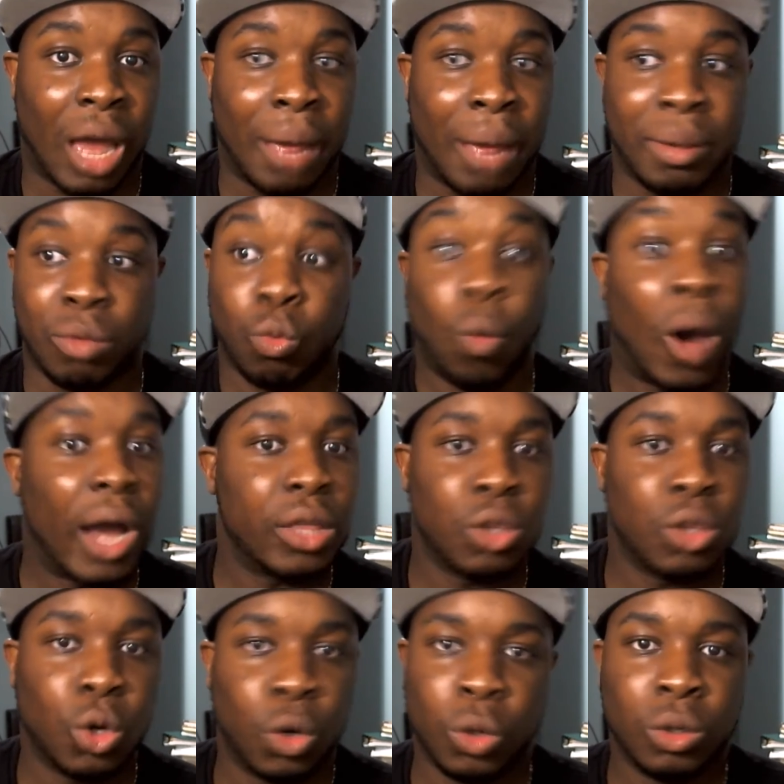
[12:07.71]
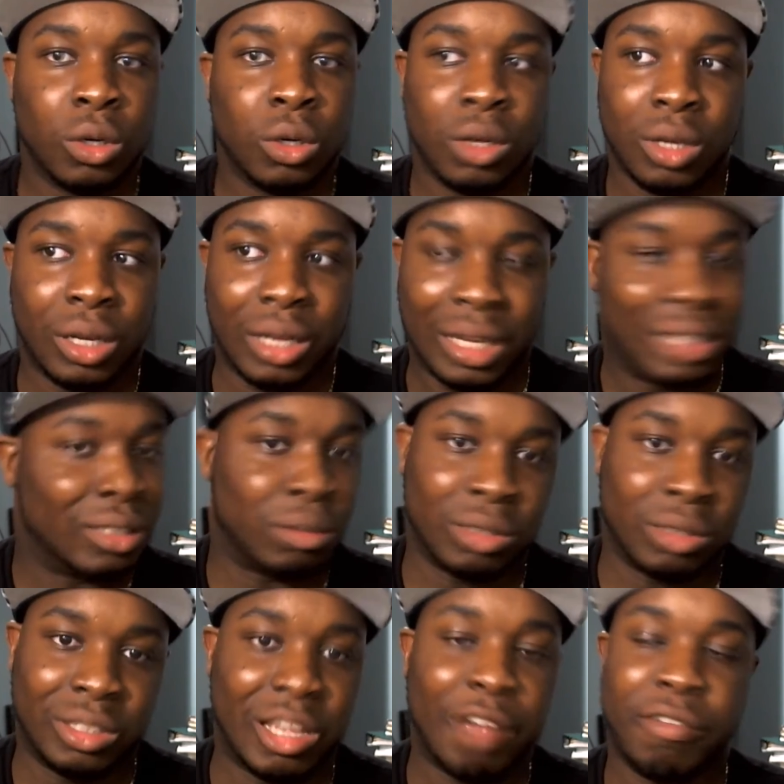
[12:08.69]
I mean, Wano is
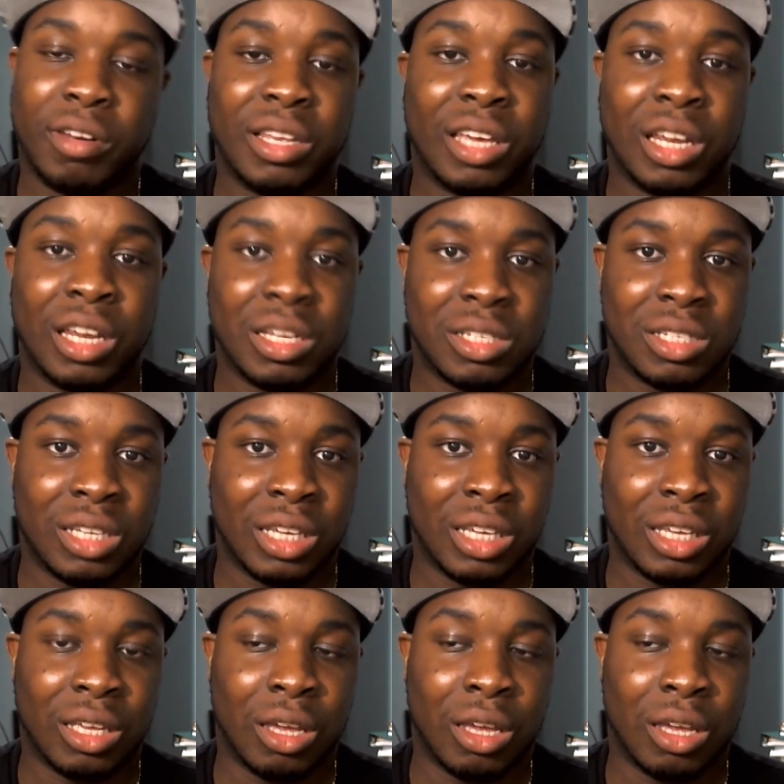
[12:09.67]
definitely gonna seek